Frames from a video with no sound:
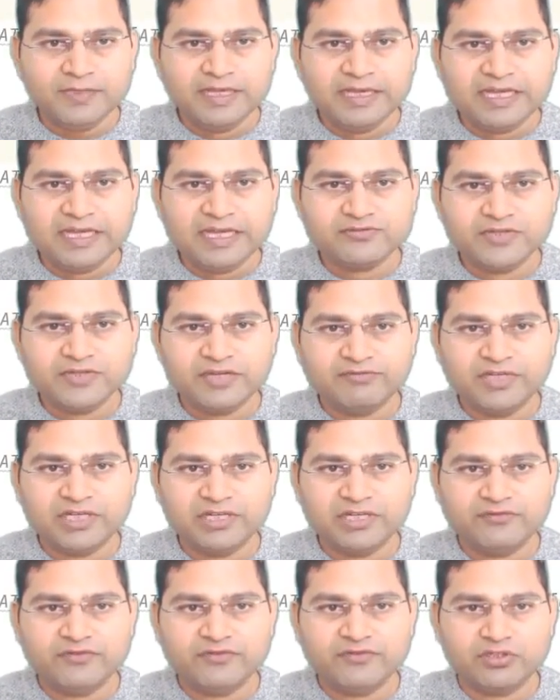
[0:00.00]
as we have
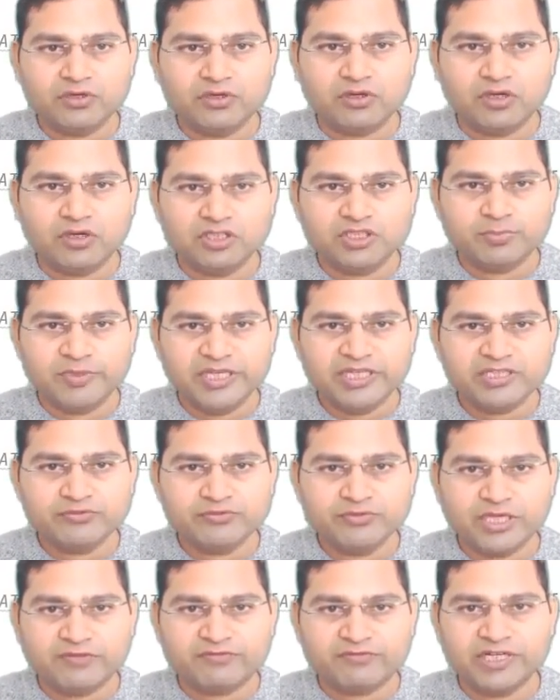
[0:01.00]
done for the launch page,
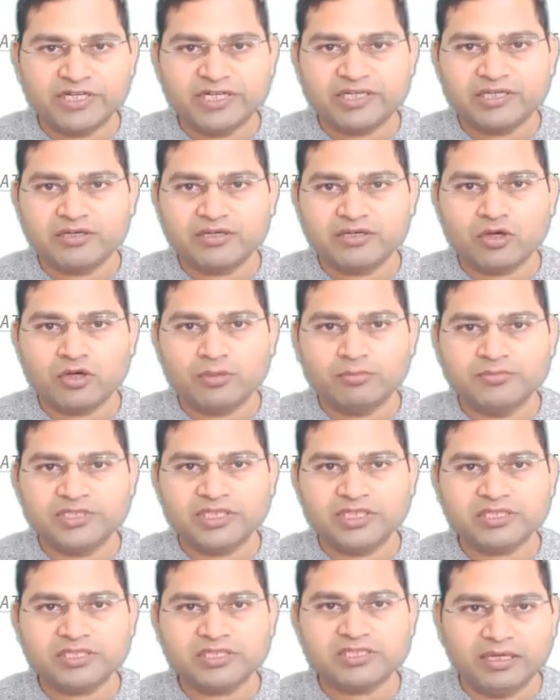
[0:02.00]
we have created an
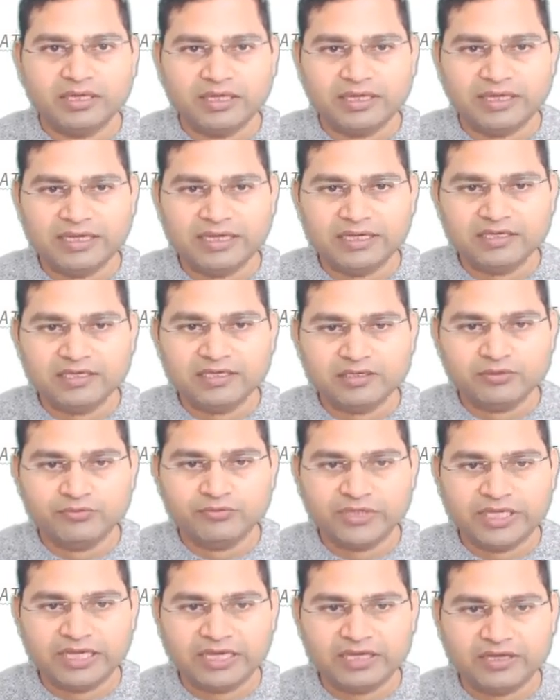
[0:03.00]
object and we
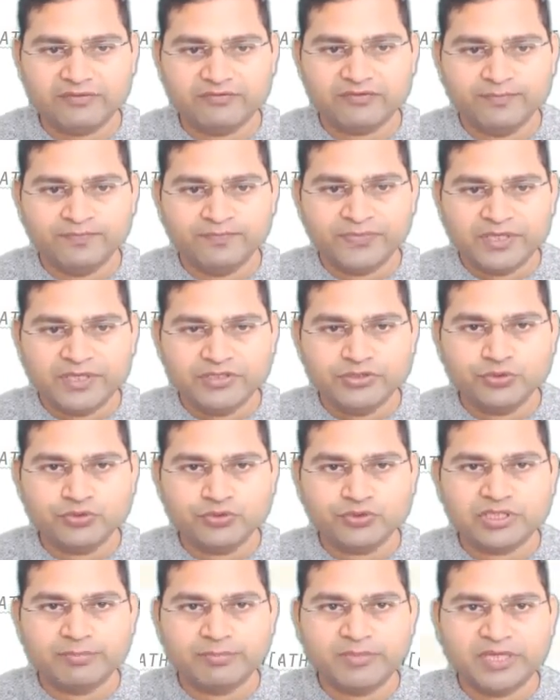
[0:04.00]
have
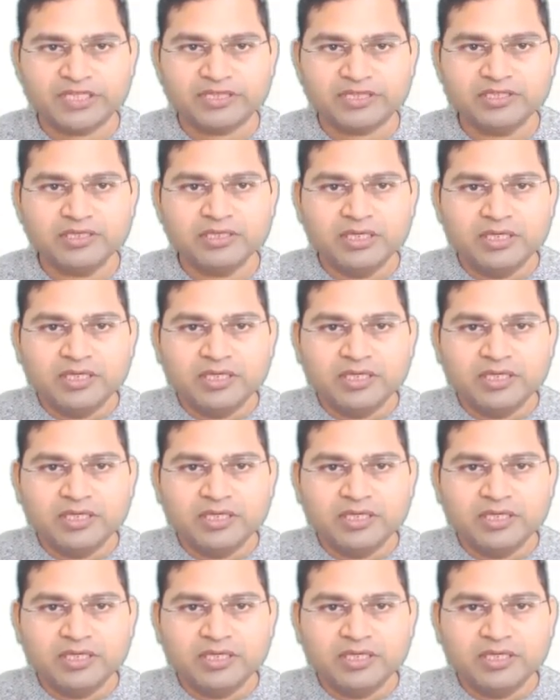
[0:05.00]
used the method.